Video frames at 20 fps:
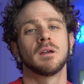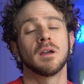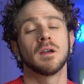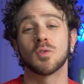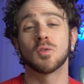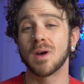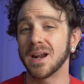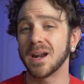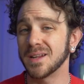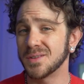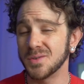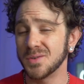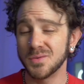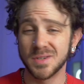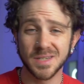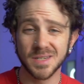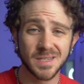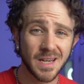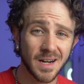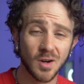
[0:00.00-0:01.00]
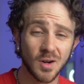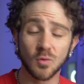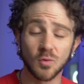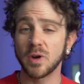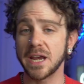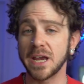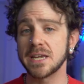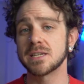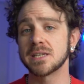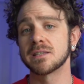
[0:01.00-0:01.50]
Gratitude does not
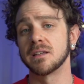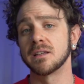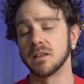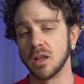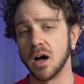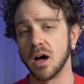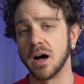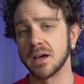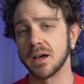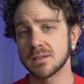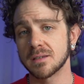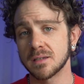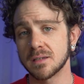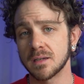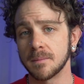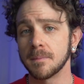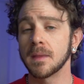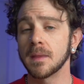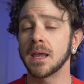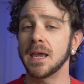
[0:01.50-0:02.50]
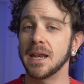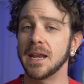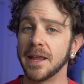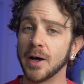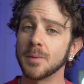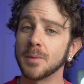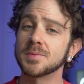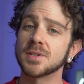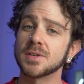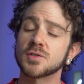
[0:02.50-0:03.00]
erase the loss. It
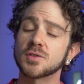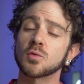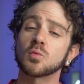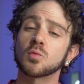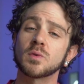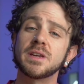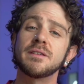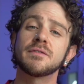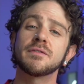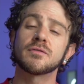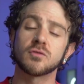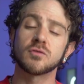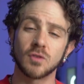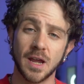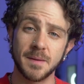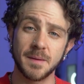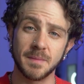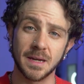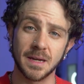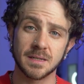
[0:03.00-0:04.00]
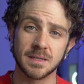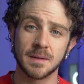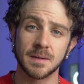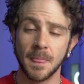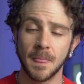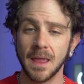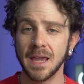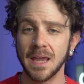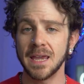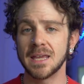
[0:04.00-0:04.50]
helps us reframe it.
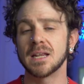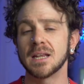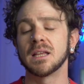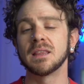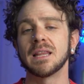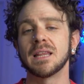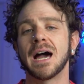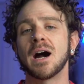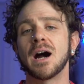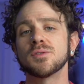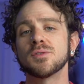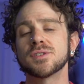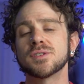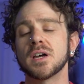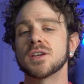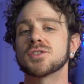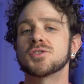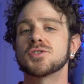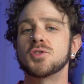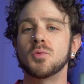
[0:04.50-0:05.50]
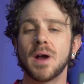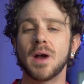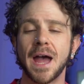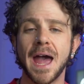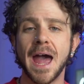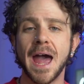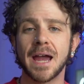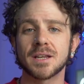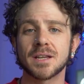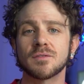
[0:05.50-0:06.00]
It allows us to
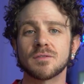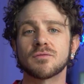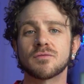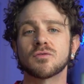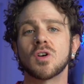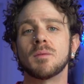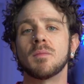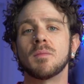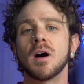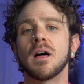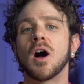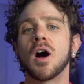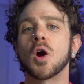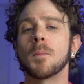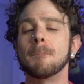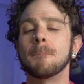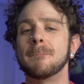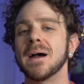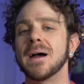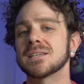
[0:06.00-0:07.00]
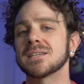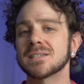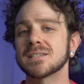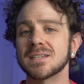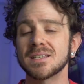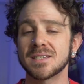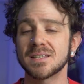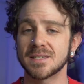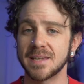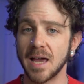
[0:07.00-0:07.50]
act from our best
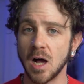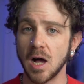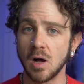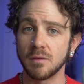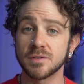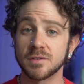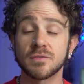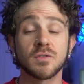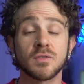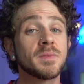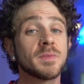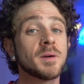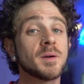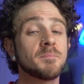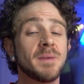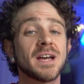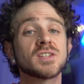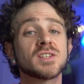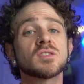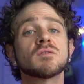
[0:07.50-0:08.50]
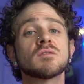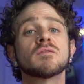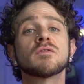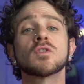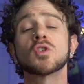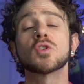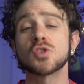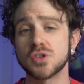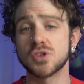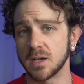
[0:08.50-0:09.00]
selves, from the best
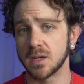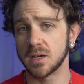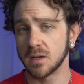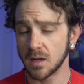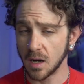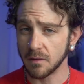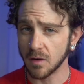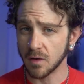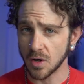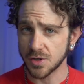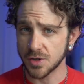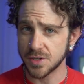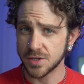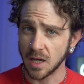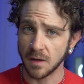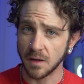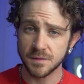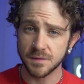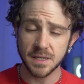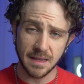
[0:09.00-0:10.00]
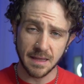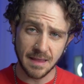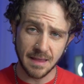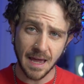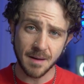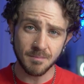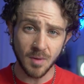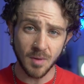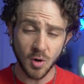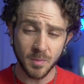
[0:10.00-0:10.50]
version of ourselves in
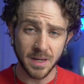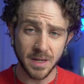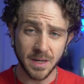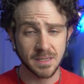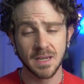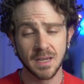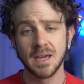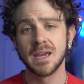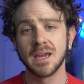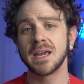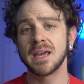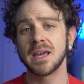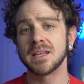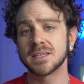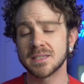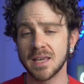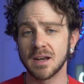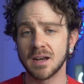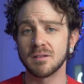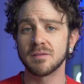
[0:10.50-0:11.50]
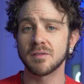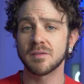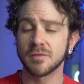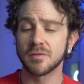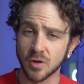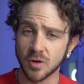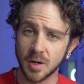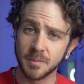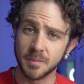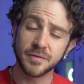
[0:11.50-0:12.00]
that moment, instead of
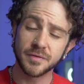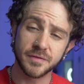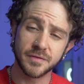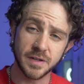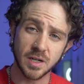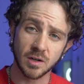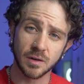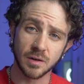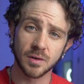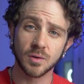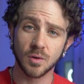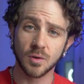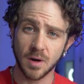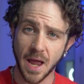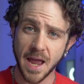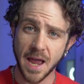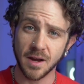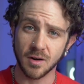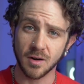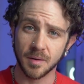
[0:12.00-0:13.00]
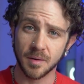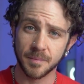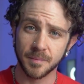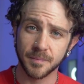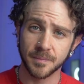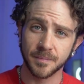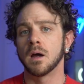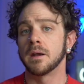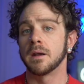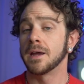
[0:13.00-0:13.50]
from fear or anger.
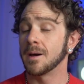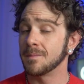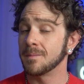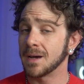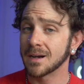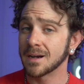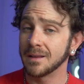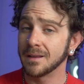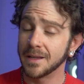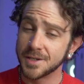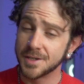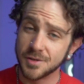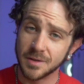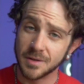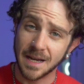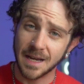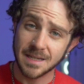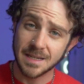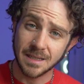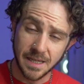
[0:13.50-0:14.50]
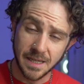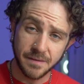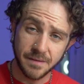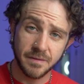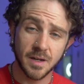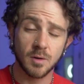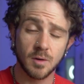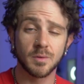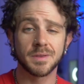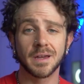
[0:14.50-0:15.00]
Now, I'm not going to let you guys leave
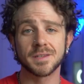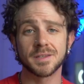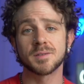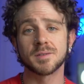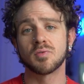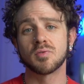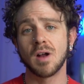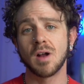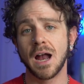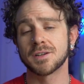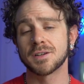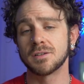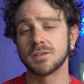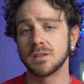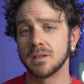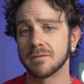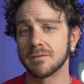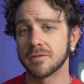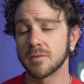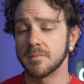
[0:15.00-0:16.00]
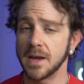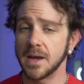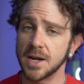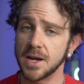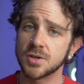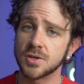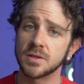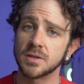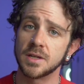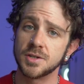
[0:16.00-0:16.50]
here without some practical
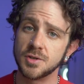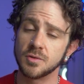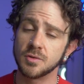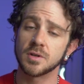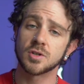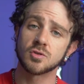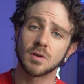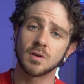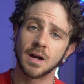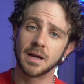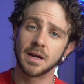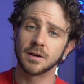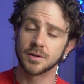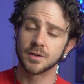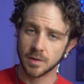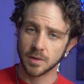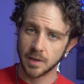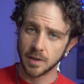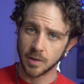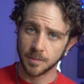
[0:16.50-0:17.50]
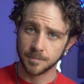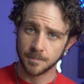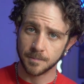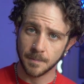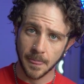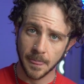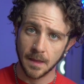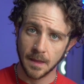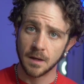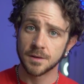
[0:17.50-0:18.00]
information that you can try on your own.
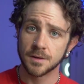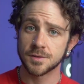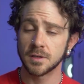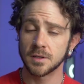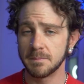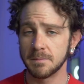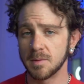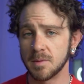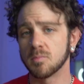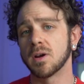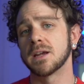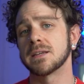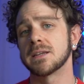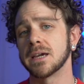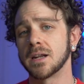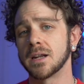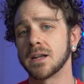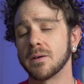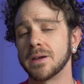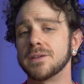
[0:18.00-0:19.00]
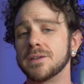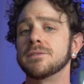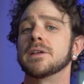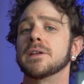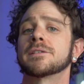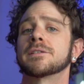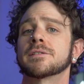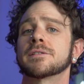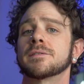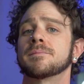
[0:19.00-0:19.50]
So let me break down how I do
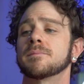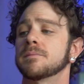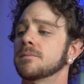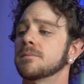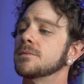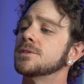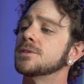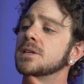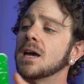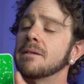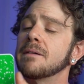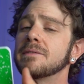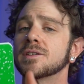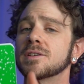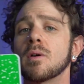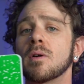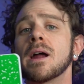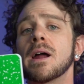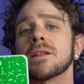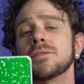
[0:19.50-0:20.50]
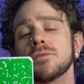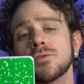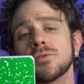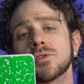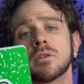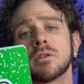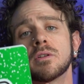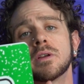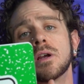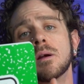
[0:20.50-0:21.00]
this. You see, I have this gratitude
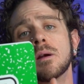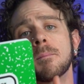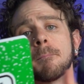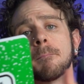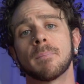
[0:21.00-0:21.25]
journal here.